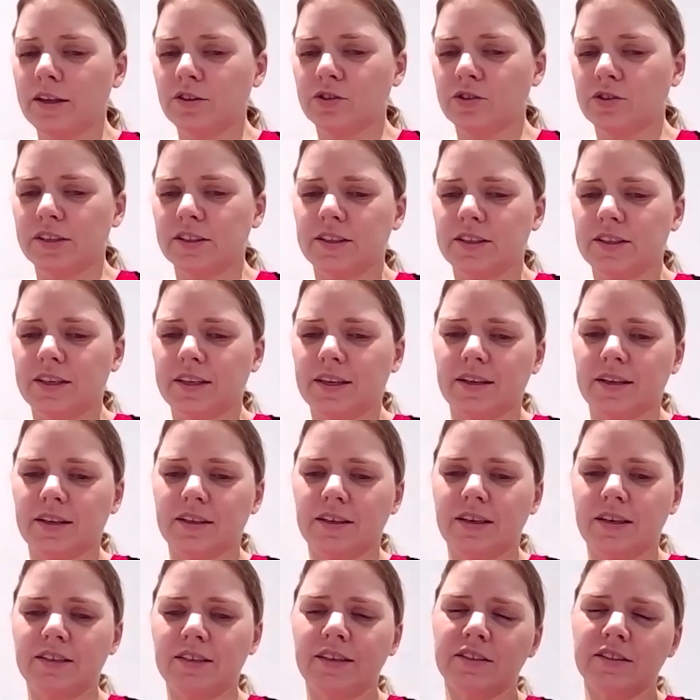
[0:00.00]
interesting and
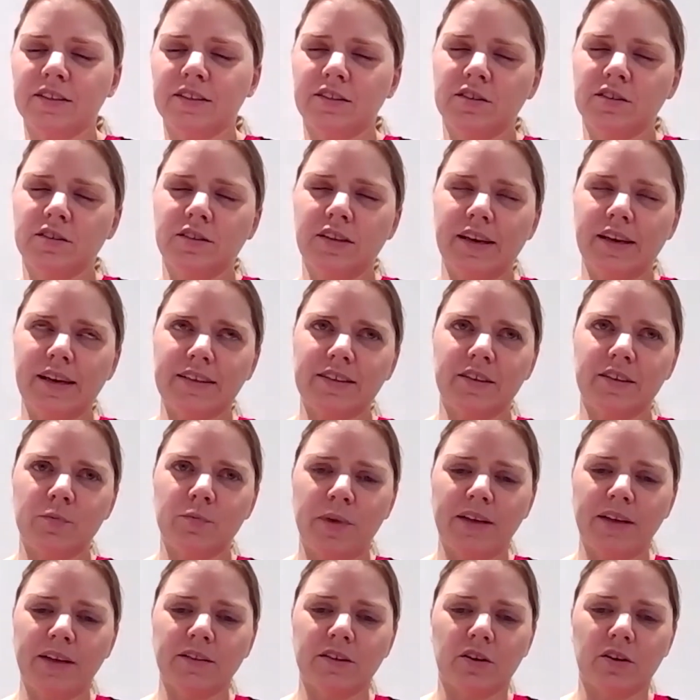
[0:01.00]
it is is
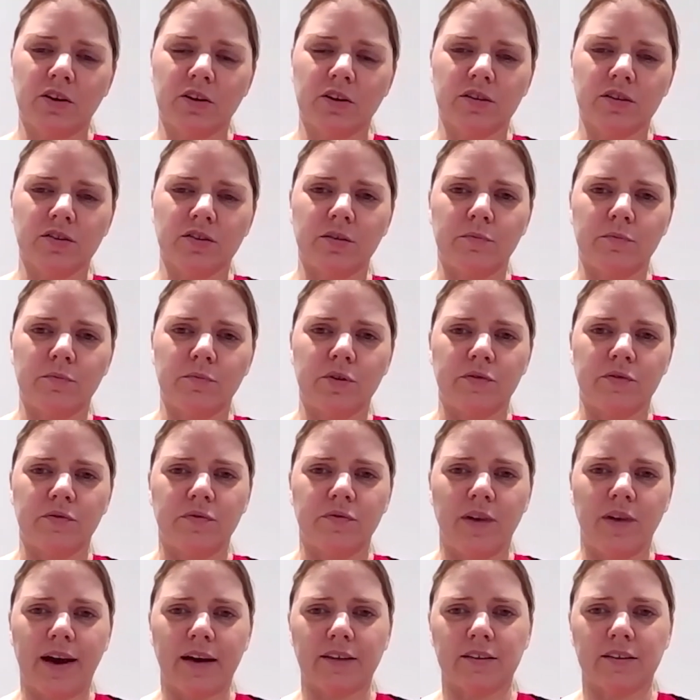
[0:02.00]
dependent on a number of
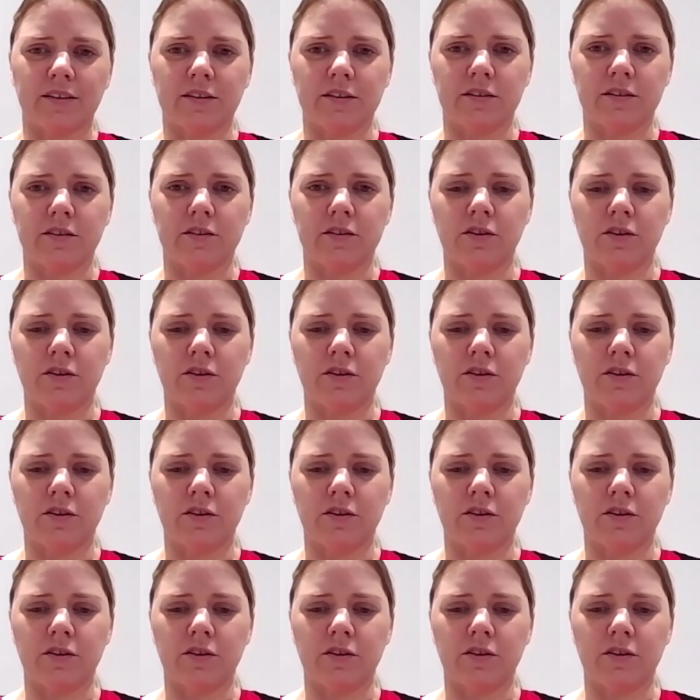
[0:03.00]
factors.